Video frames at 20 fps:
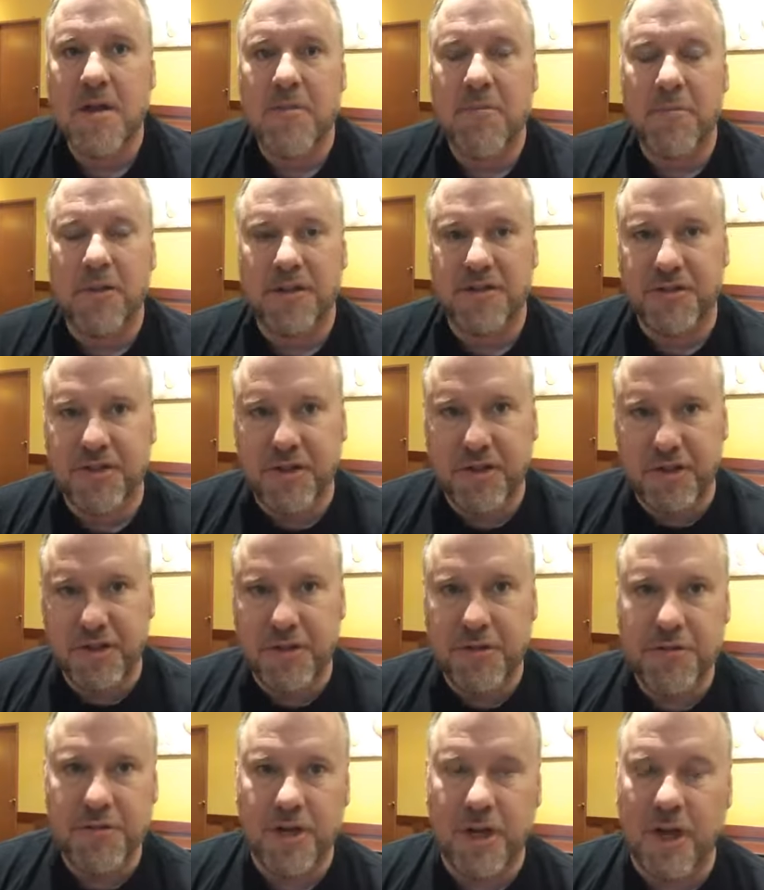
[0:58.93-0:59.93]
But did you
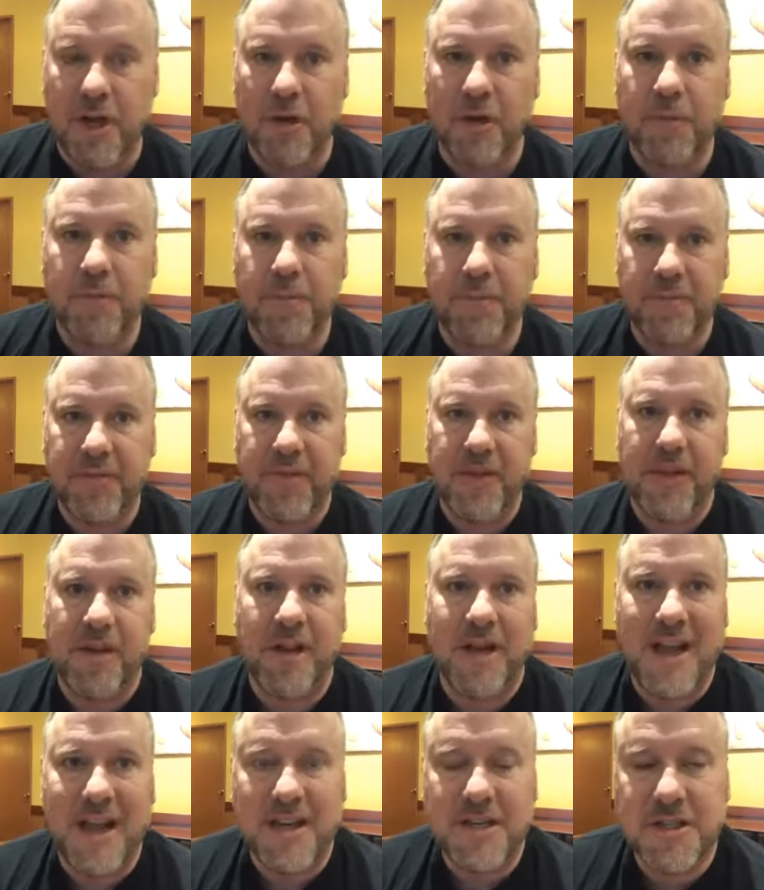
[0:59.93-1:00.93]
know that you can
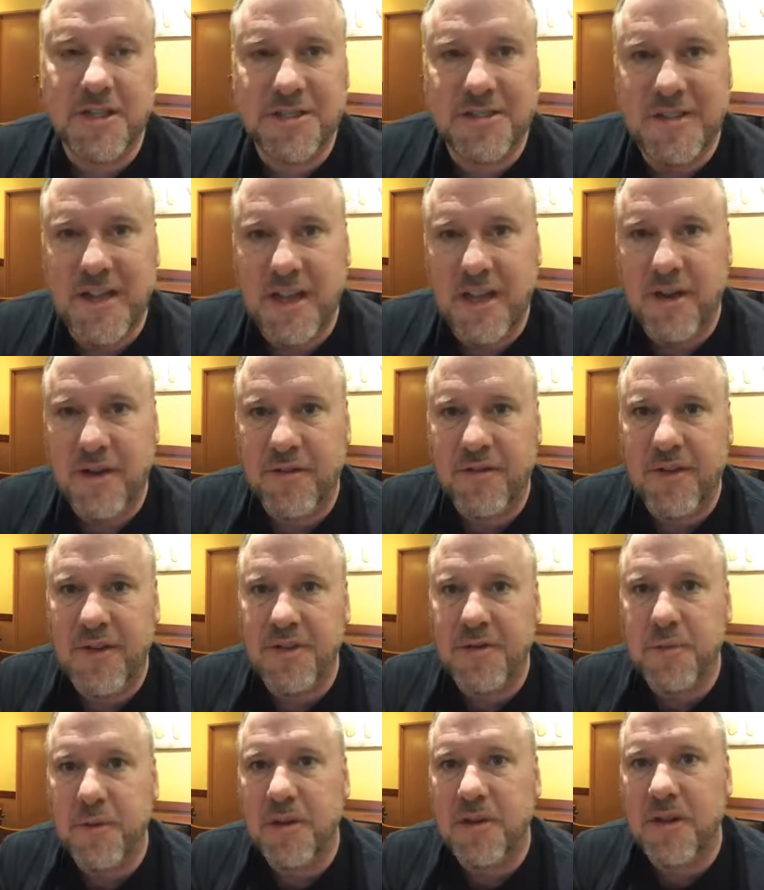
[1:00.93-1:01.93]
actually take your
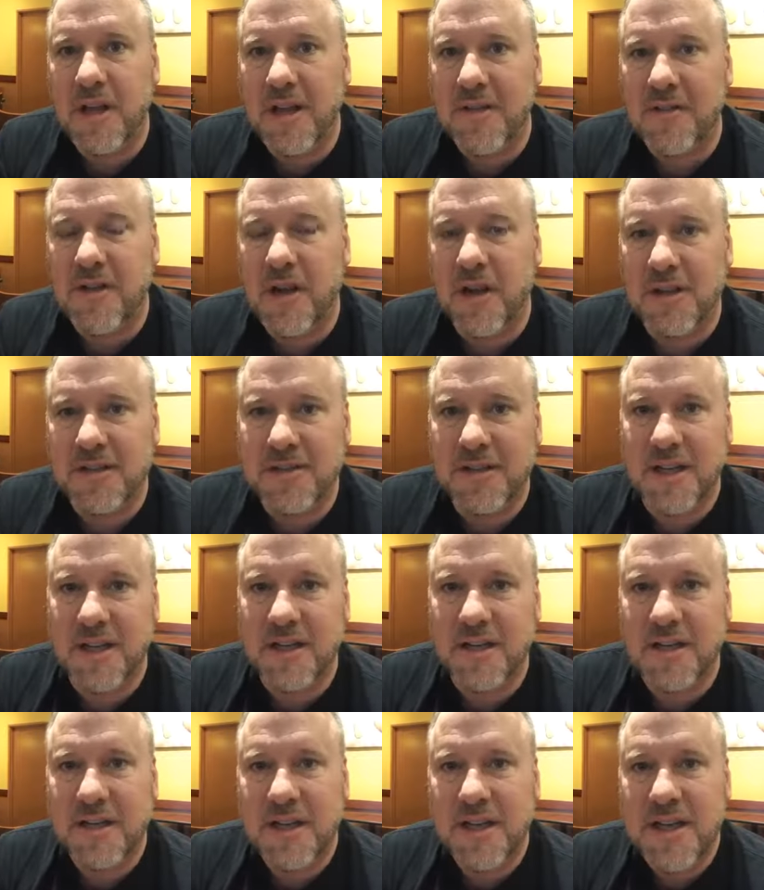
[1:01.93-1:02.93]
Facebook Live content
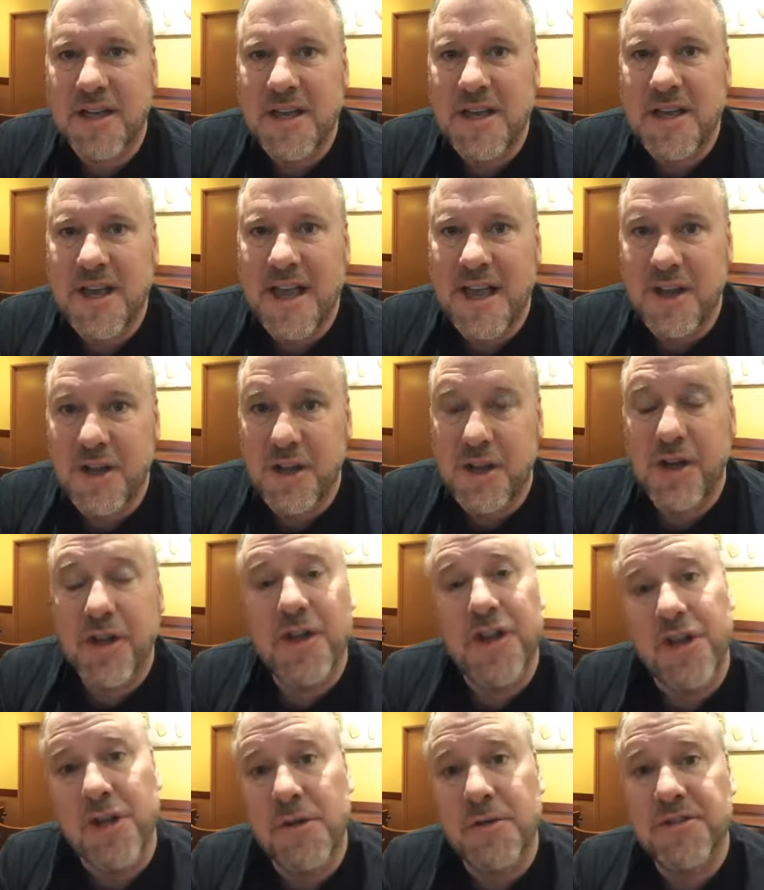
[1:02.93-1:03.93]
and you can
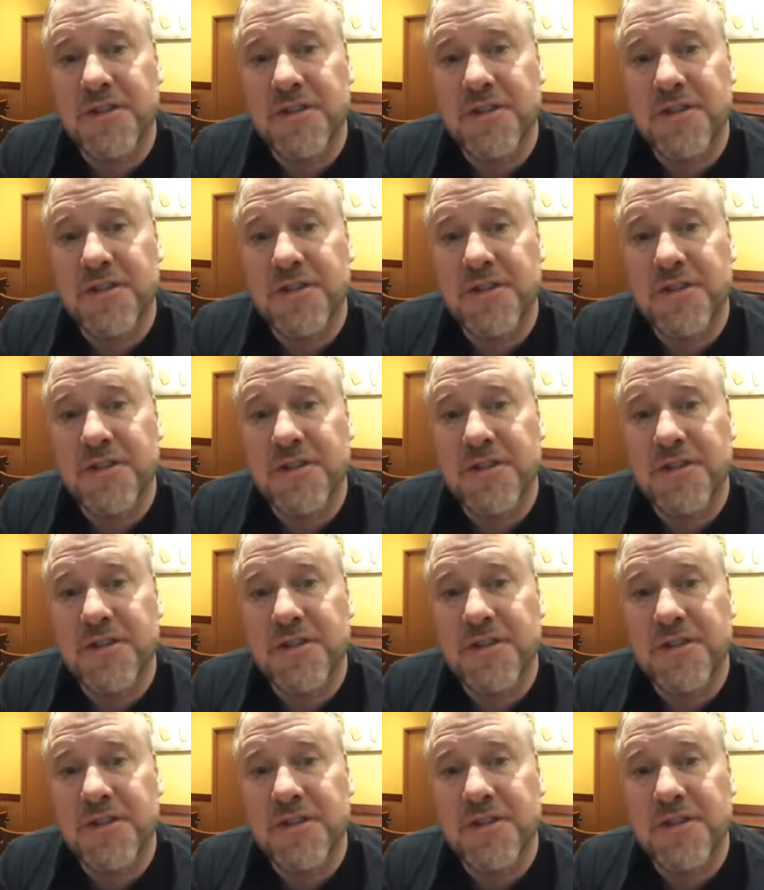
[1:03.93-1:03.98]
use